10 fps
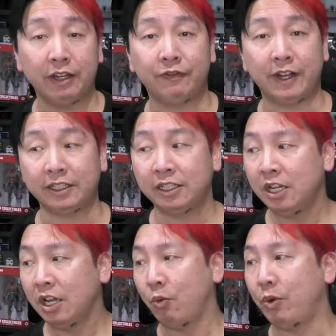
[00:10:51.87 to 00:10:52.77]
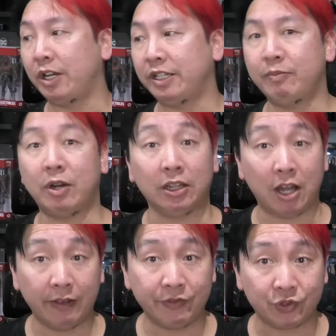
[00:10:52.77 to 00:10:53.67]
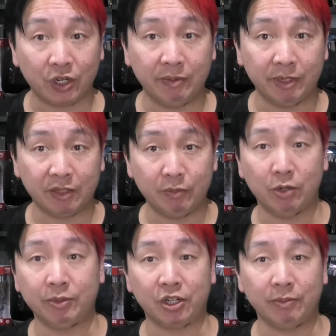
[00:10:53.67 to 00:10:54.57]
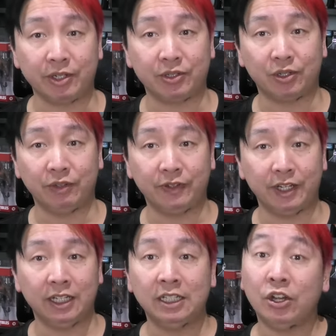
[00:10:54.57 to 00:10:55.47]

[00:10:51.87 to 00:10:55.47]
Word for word: In fact, when I did my live stream at the Melbourne Comic and Toy Fair,